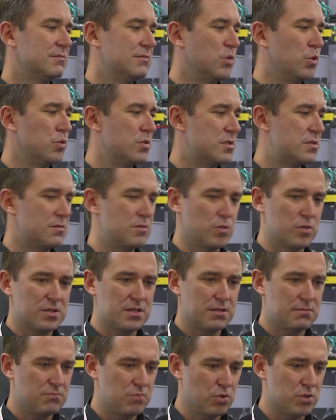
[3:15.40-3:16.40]

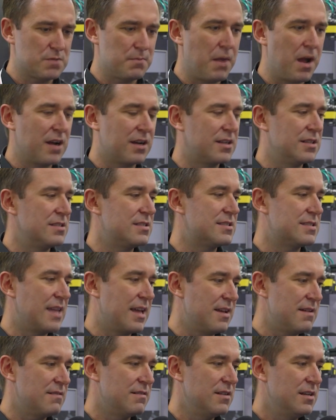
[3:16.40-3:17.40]
those markets
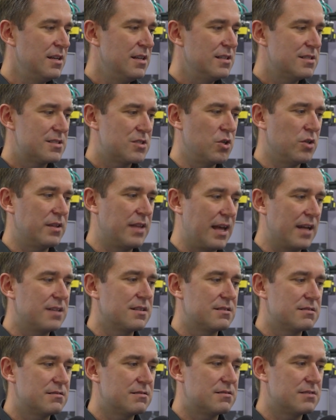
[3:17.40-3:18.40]
there. It's not
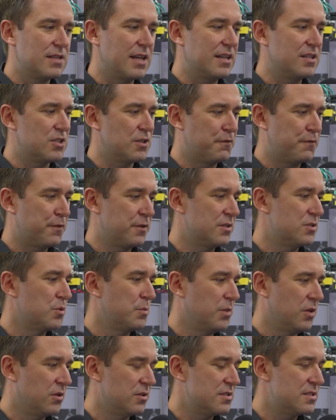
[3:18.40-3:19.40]
that different, to
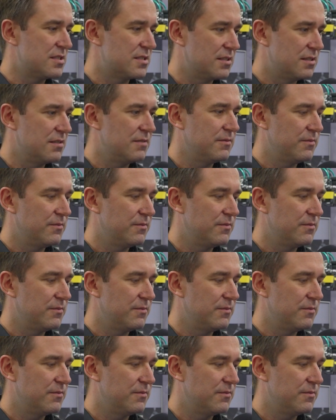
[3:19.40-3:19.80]
be honest.